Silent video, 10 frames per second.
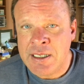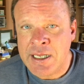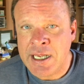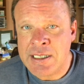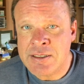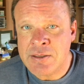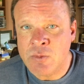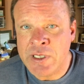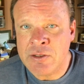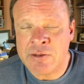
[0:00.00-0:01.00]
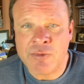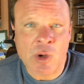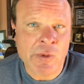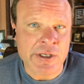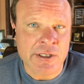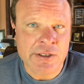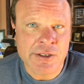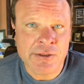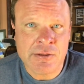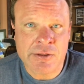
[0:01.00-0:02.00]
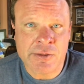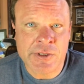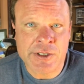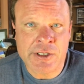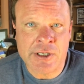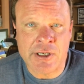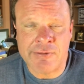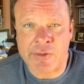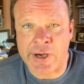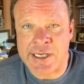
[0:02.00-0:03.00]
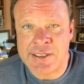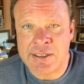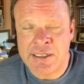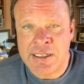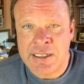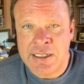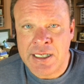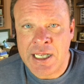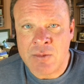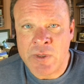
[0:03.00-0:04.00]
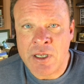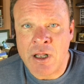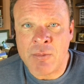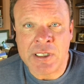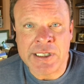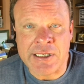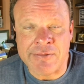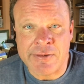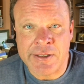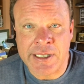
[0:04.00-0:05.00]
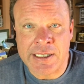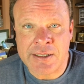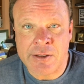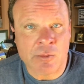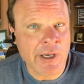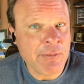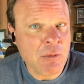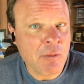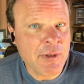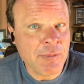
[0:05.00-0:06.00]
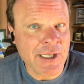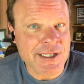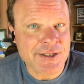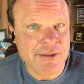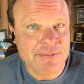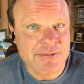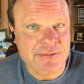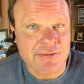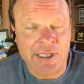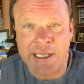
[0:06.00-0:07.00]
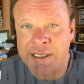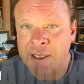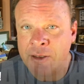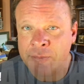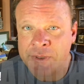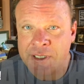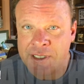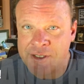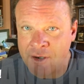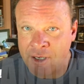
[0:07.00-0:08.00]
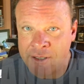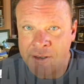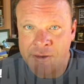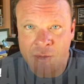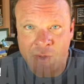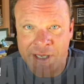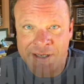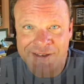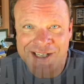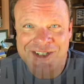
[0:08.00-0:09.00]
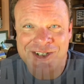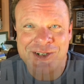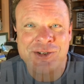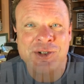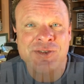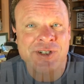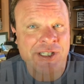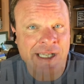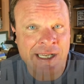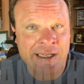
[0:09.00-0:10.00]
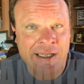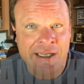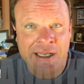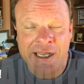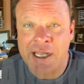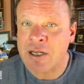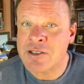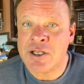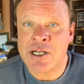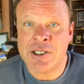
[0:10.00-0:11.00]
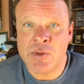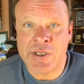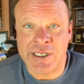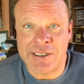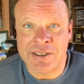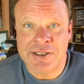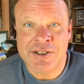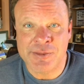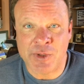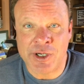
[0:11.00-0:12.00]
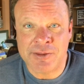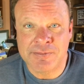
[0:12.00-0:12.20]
And we look forward to the return of Christ. And we all believe that the remnant will be blessed and help is on the way. That's the good news for today. And I'll talk to you again tomorrow.